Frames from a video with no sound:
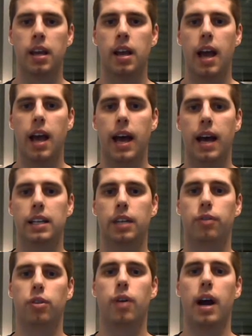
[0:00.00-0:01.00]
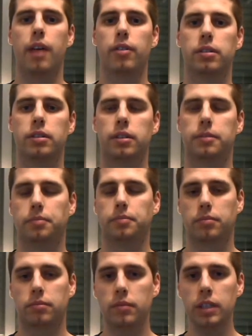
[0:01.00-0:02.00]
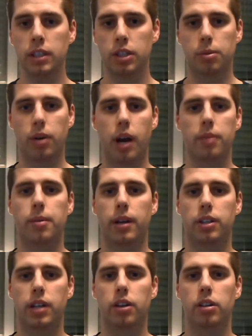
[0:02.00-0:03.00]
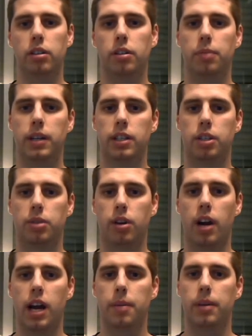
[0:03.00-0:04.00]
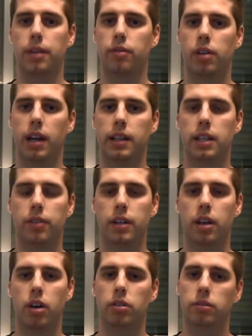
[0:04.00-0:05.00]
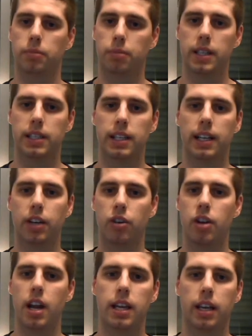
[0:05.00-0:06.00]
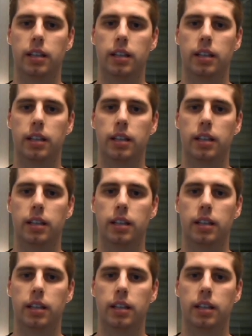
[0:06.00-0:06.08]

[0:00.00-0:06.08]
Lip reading: And if you haven't subscribed to my channel, please subscribe. And if you like this video, please click on like.